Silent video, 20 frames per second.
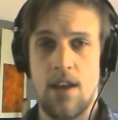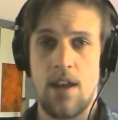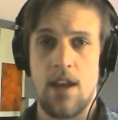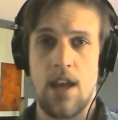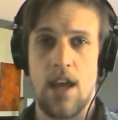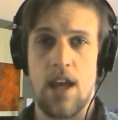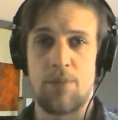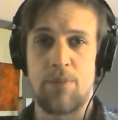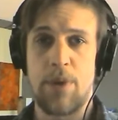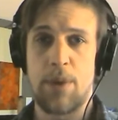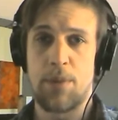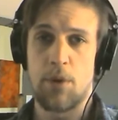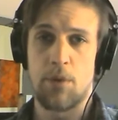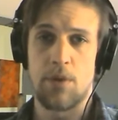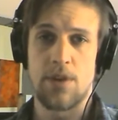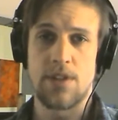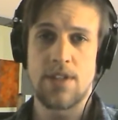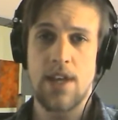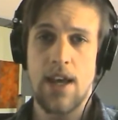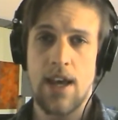and people were
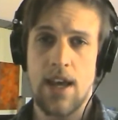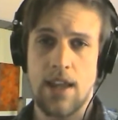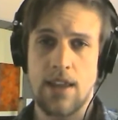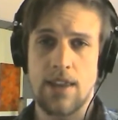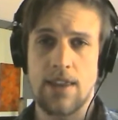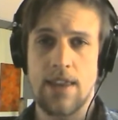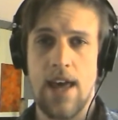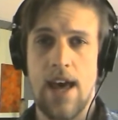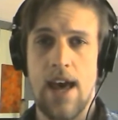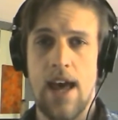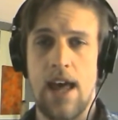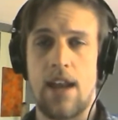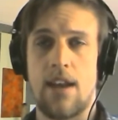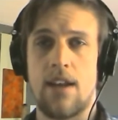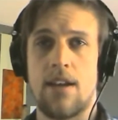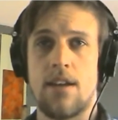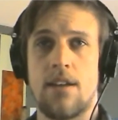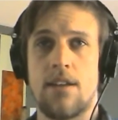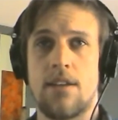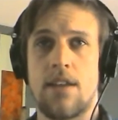saying that
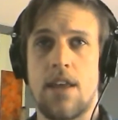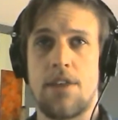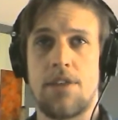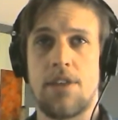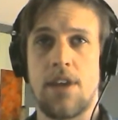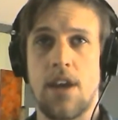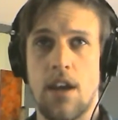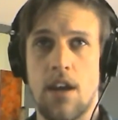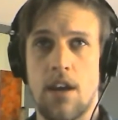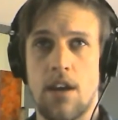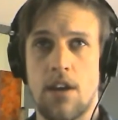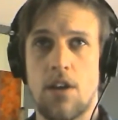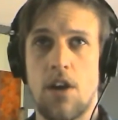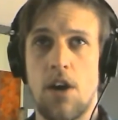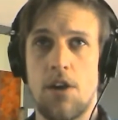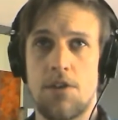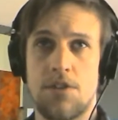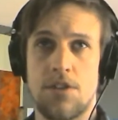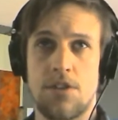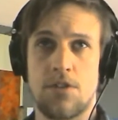they think
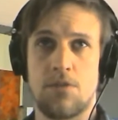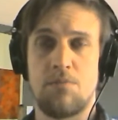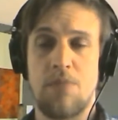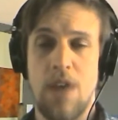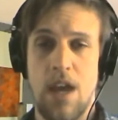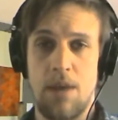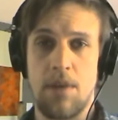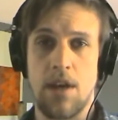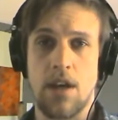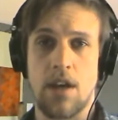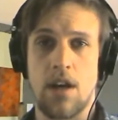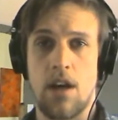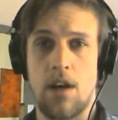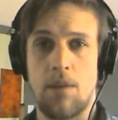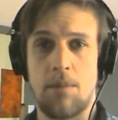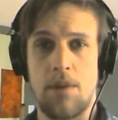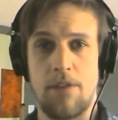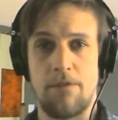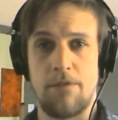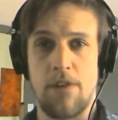coaches may become
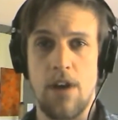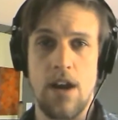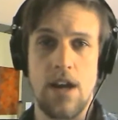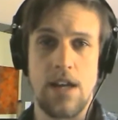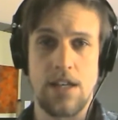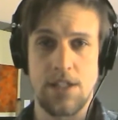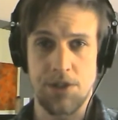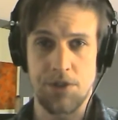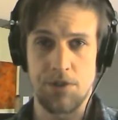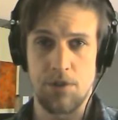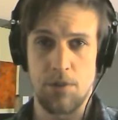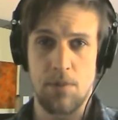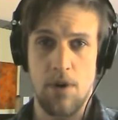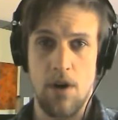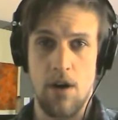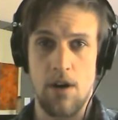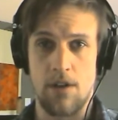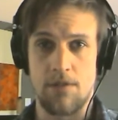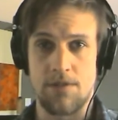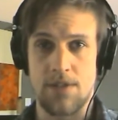a very integral
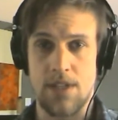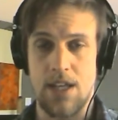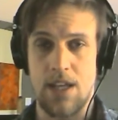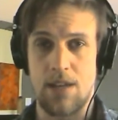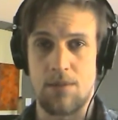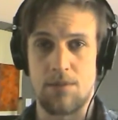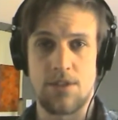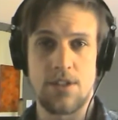part of teams,